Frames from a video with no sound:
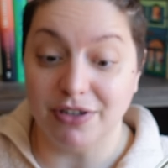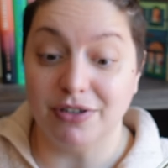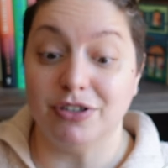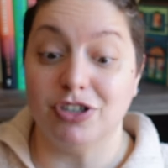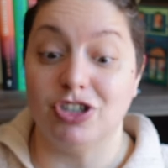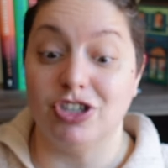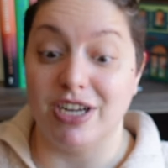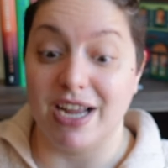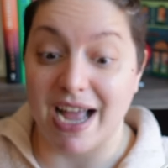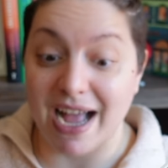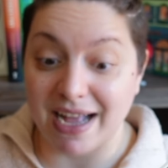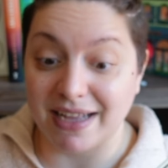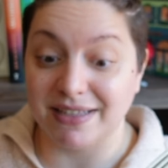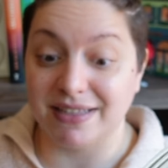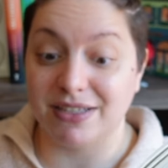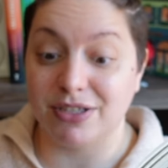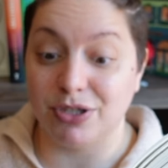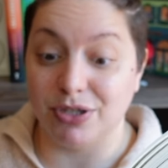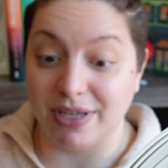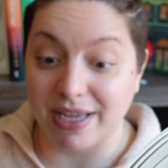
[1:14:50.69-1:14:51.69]
She
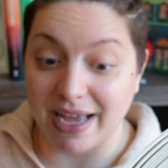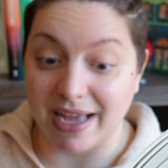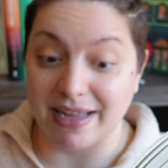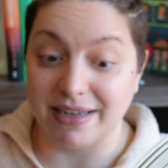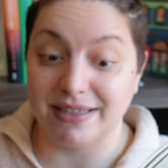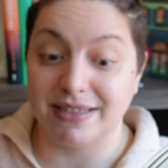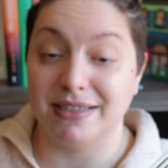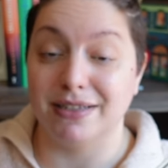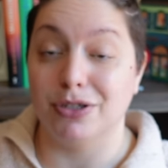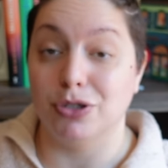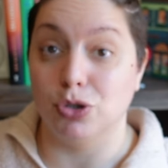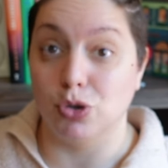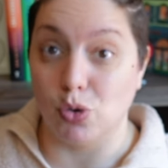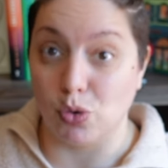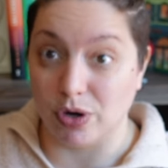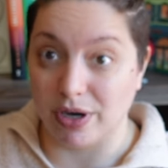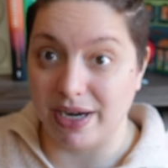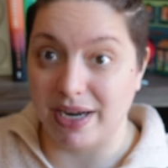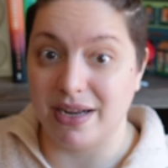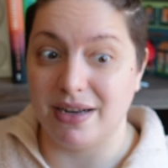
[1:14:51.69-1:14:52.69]
has to get
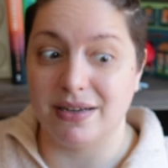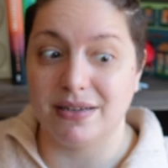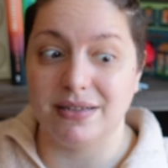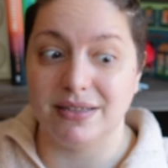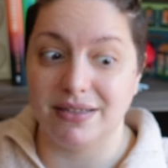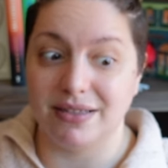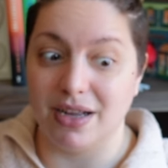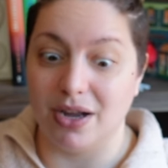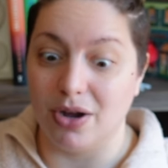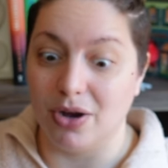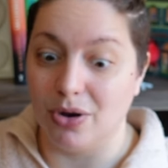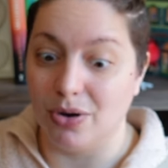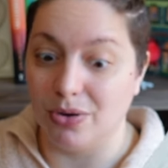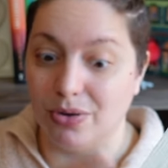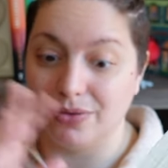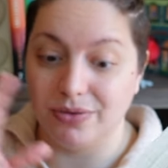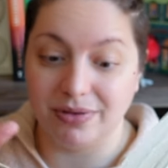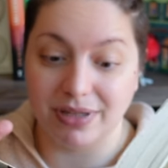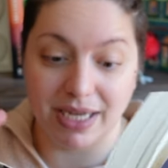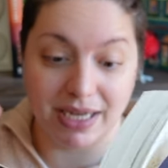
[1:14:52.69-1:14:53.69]
Dorian.
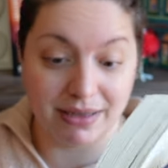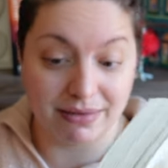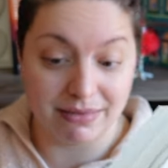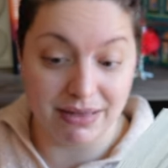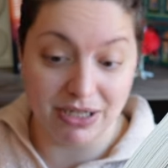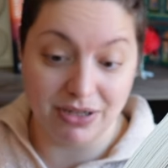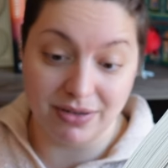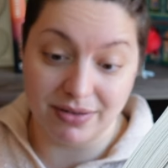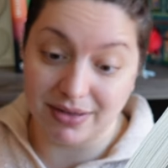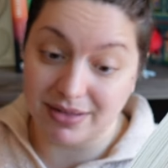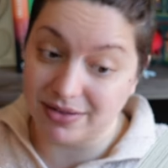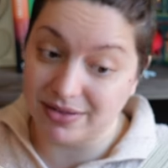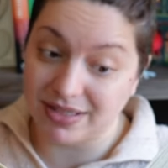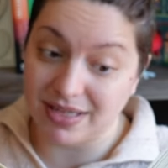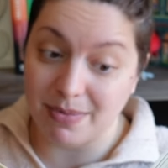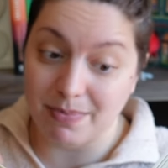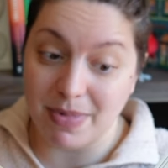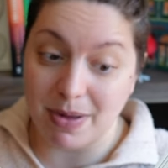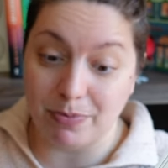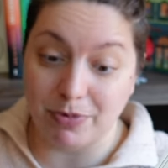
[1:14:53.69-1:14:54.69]
So, like, there, there's
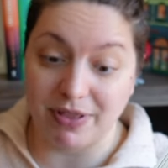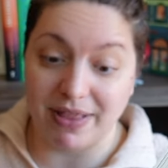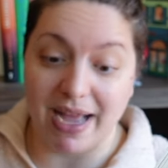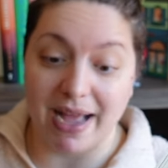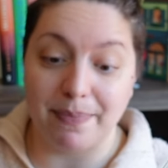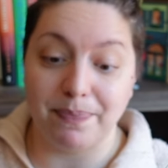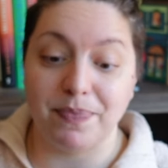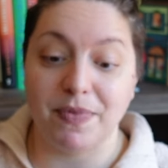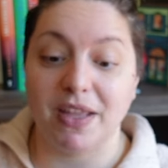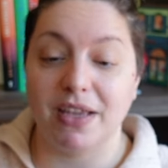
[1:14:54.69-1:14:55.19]
something up with that.